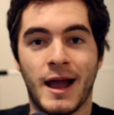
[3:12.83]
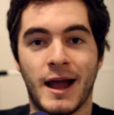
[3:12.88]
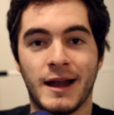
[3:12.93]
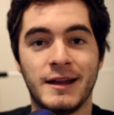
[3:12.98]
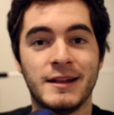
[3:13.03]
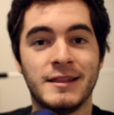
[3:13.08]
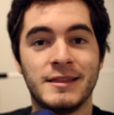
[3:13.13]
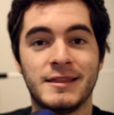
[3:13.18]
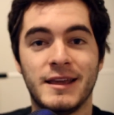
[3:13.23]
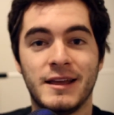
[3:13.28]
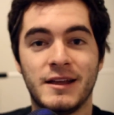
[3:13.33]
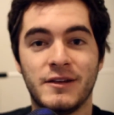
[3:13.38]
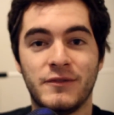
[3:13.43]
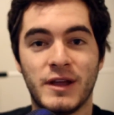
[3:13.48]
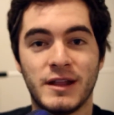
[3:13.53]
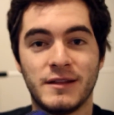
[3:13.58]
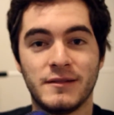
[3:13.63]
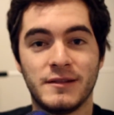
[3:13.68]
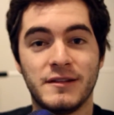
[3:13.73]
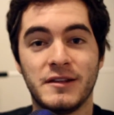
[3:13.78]
I didn't think
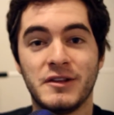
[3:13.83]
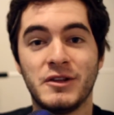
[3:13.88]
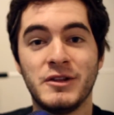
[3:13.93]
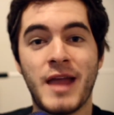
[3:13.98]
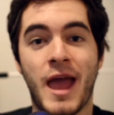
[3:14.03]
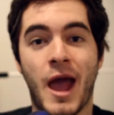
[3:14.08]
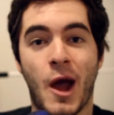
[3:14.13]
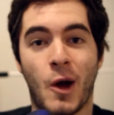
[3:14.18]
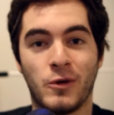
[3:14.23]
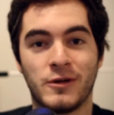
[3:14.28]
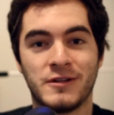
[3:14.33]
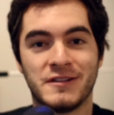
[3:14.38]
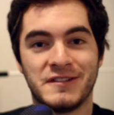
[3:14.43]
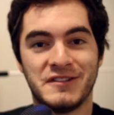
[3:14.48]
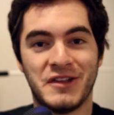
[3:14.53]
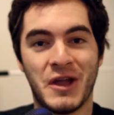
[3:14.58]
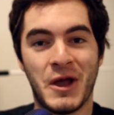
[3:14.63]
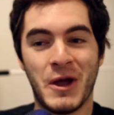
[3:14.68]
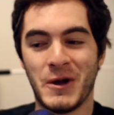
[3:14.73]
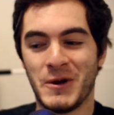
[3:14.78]
of it until now.
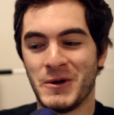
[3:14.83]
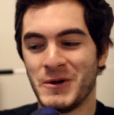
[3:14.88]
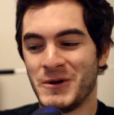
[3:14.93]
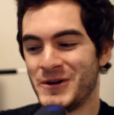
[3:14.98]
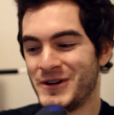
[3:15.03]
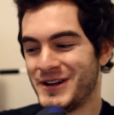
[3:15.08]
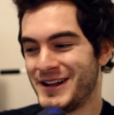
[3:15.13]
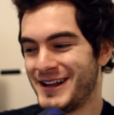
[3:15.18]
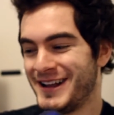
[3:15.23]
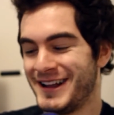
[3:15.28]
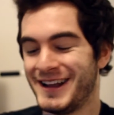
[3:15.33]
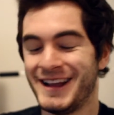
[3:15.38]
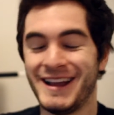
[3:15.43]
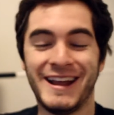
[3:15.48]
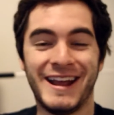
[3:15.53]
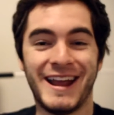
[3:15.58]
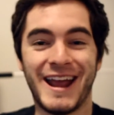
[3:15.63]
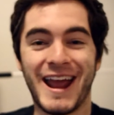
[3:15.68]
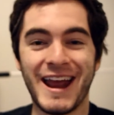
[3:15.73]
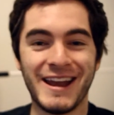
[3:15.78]
So
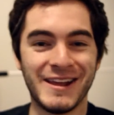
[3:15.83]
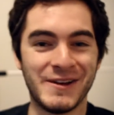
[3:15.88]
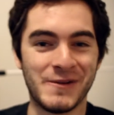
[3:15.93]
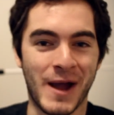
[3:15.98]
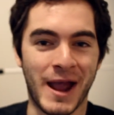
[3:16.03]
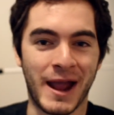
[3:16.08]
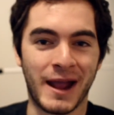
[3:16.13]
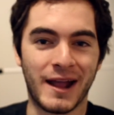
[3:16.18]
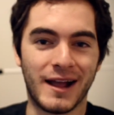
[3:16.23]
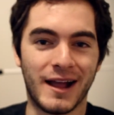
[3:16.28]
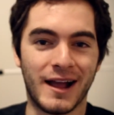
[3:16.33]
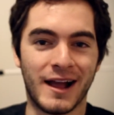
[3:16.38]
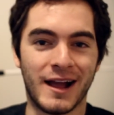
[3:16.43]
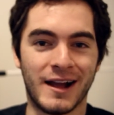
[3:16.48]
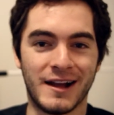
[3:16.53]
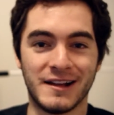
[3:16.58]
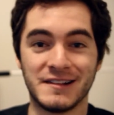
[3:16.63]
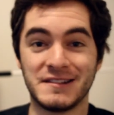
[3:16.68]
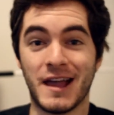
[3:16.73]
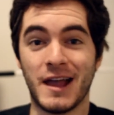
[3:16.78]
anyway,
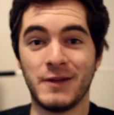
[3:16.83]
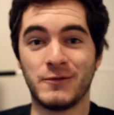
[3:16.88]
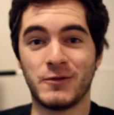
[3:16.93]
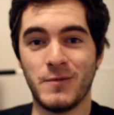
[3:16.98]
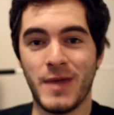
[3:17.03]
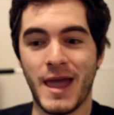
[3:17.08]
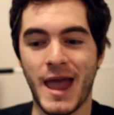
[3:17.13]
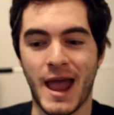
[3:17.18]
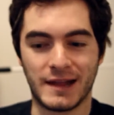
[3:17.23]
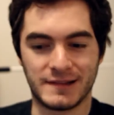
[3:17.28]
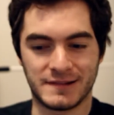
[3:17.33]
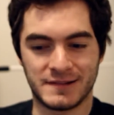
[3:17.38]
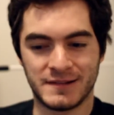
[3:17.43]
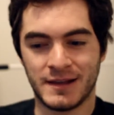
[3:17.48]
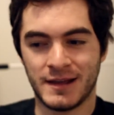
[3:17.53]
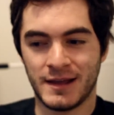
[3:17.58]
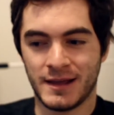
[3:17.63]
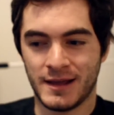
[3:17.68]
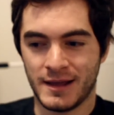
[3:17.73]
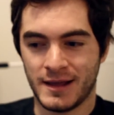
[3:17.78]
aside from that,
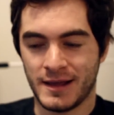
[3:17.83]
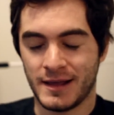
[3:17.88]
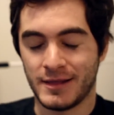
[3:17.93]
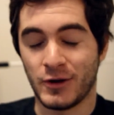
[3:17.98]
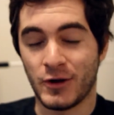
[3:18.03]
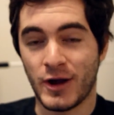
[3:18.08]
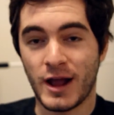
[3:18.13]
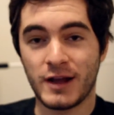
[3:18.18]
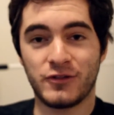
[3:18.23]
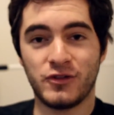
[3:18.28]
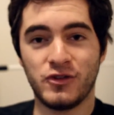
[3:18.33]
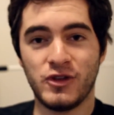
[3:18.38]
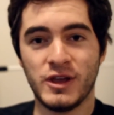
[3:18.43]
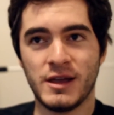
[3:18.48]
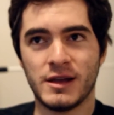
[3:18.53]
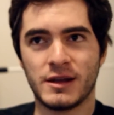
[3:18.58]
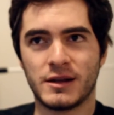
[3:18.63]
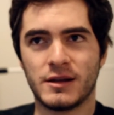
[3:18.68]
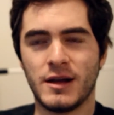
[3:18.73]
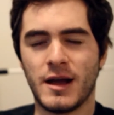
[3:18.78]
there are
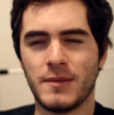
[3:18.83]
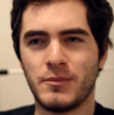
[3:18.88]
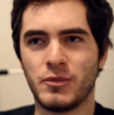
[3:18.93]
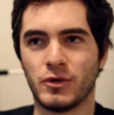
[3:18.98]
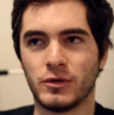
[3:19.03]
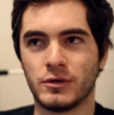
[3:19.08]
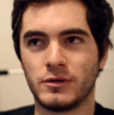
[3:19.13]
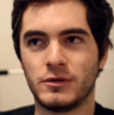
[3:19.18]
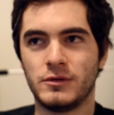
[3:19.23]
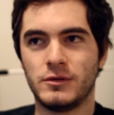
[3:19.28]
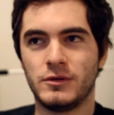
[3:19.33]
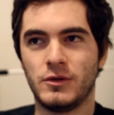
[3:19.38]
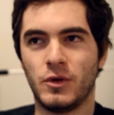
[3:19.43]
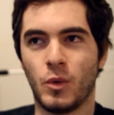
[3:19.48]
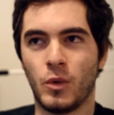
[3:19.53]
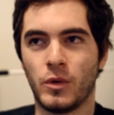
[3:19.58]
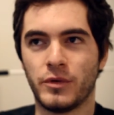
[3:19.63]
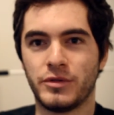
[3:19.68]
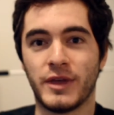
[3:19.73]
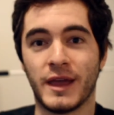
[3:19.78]
actually a couple
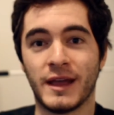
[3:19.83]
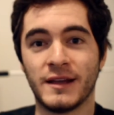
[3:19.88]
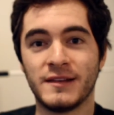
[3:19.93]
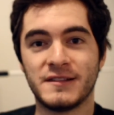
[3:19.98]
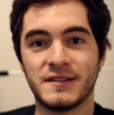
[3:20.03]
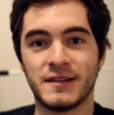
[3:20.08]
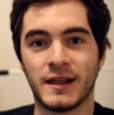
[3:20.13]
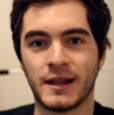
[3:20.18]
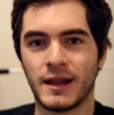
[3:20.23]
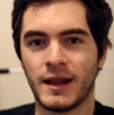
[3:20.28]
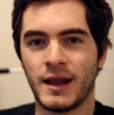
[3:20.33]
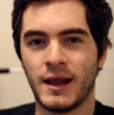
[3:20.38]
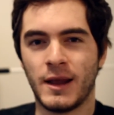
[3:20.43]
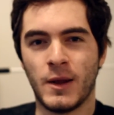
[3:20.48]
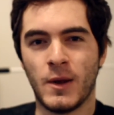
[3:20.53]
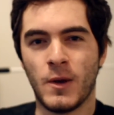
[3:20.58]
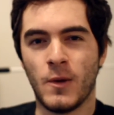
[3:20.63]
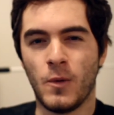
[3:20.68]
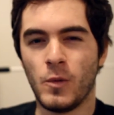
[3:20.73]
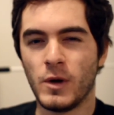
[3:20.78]
cool things that
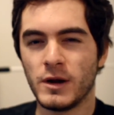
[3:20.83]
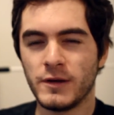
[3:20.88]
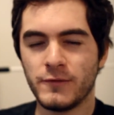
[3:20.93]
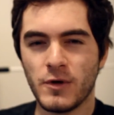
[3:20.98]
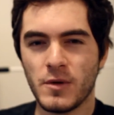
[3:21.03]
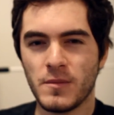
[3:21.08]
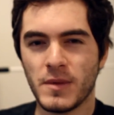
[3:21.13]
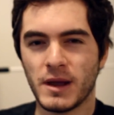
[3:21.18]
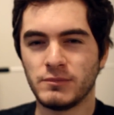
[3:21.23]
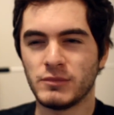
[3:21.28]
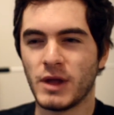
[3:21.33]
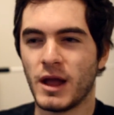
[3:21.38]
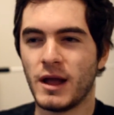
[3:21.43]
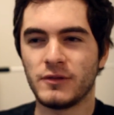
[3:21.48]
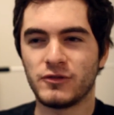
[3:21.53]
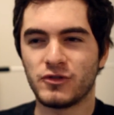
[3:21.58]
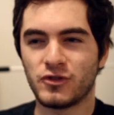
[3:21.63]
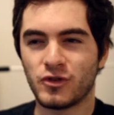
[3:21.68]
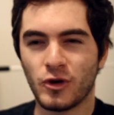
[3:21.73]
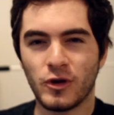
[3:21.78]
one of them I'm
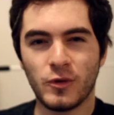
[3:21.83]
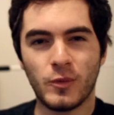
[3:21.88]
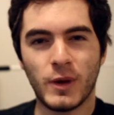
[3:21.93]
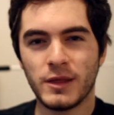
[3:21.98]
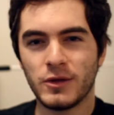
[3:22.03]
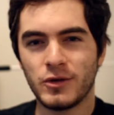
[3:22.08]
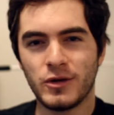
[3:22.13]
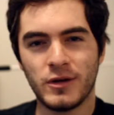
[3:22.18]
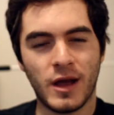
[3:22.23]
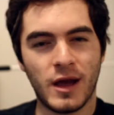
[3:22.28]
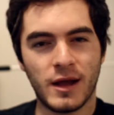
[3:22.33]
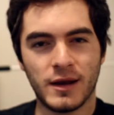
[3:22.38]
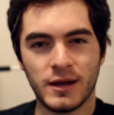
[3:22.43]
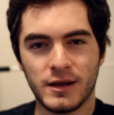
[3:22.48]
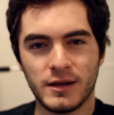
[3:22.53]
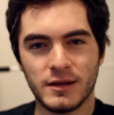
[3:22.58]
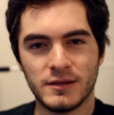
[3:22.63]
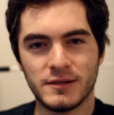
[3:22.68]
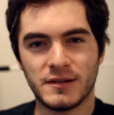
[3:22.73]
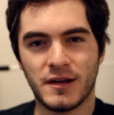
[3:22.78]
not sure whether or not
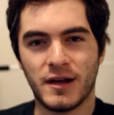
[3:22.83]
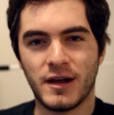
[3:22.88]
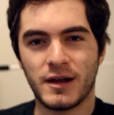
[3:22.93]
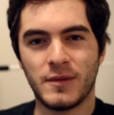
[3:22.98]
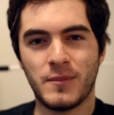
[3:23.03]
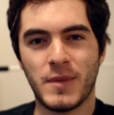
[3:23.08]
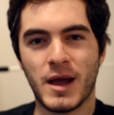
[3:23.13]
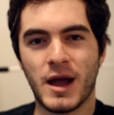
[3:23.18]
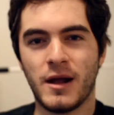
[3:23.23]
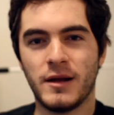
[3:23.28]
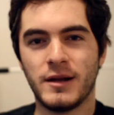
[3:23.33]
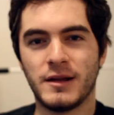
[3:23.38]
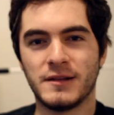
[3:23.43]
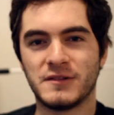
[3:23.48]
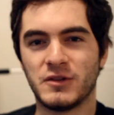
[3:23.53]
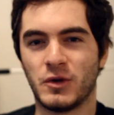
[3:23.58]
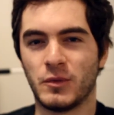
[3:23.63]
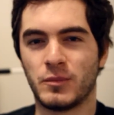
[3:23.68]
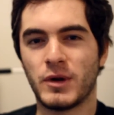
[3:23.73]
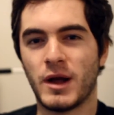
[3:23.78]
I can talk about
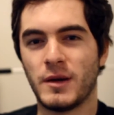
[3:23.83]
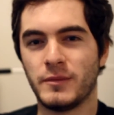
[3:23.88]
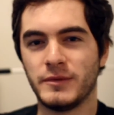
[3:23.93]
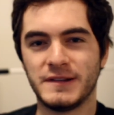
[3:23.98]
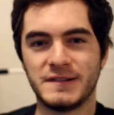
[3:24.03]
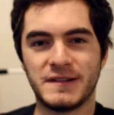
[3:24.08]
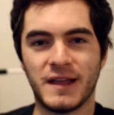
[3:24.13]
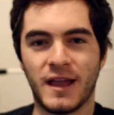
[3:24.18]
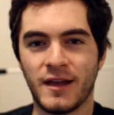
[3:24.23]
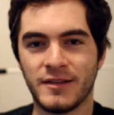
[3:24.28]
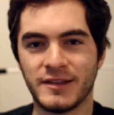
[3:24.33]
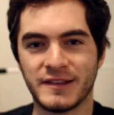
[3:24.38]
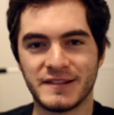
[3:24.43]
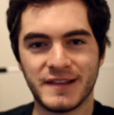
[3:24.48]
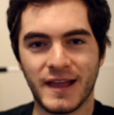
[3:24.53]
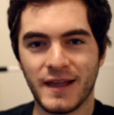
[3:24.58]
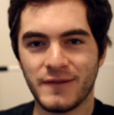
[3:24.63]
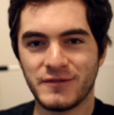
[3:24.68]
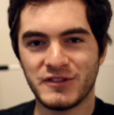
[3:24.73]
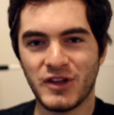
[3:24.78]
it, so I'll probably stay on the
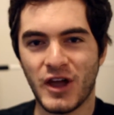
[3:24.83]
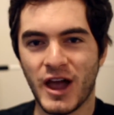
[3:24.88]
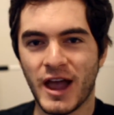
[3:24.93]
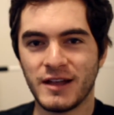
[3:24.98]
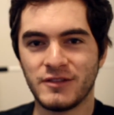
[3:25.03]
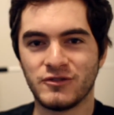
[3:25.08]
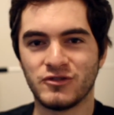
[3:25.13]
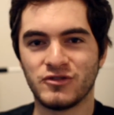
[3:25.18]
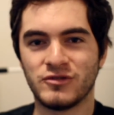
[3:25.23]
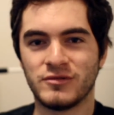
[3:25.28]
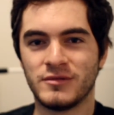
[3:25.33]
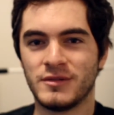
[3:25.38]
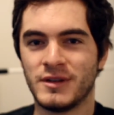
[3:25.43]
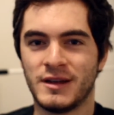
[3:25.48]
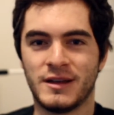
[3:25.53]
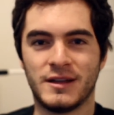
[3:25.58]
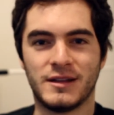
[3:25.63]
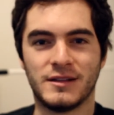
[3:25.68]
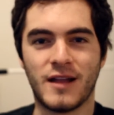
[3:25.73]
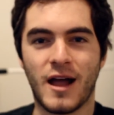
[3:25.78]
safe side and
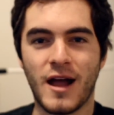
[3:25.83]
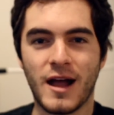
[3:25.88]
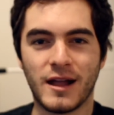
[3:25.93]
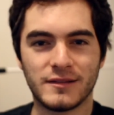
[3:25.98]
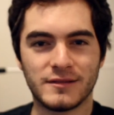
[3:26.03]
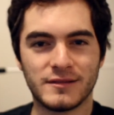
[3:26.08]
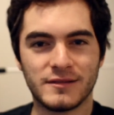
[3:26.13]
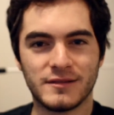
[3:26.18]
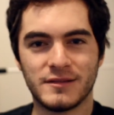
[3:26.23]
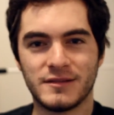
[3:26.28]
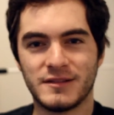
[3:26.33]
not